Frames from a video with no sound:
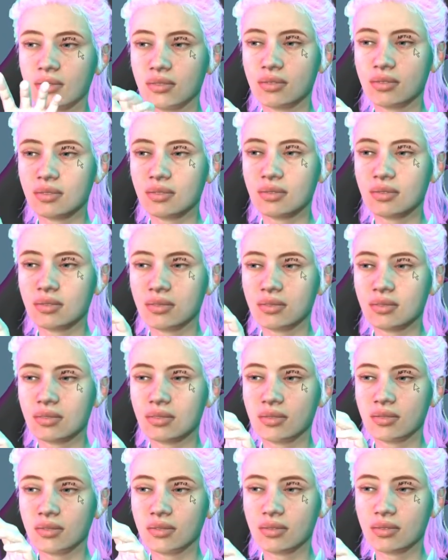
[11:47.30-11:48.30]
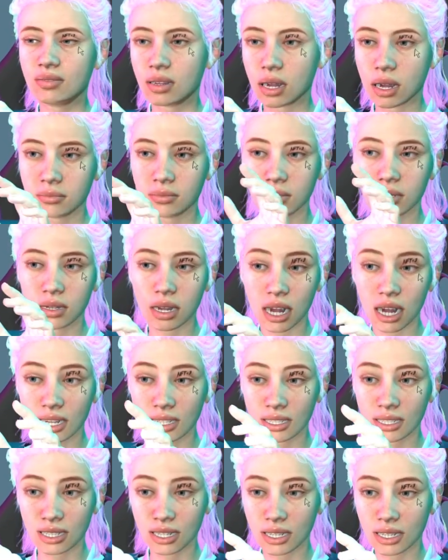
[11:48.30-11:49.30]
So right now I'm clapping the
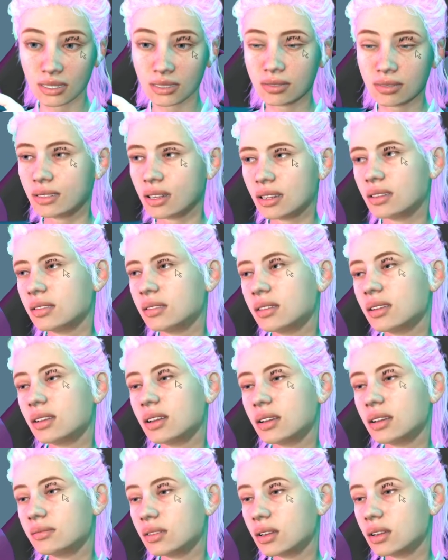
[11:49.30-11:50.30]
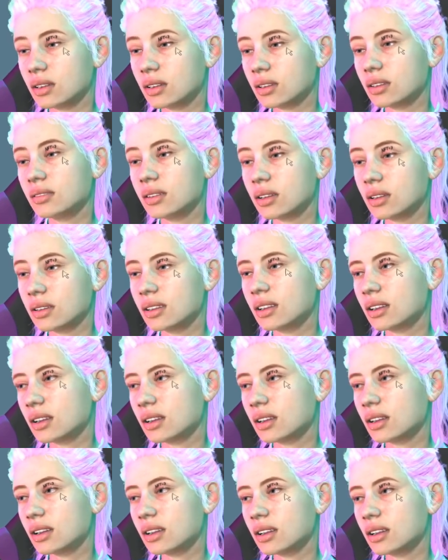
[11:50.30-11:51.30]
hands. You can see how realistic is
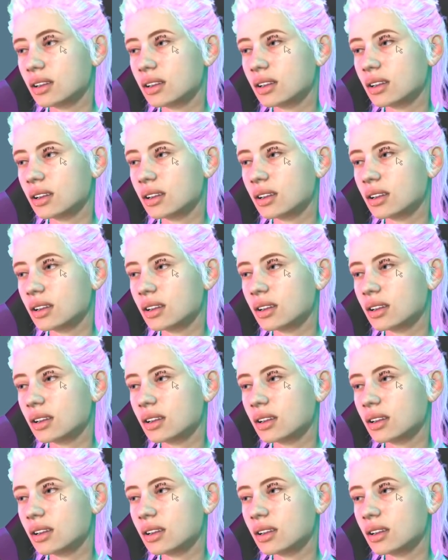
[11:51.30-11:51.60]
that shit.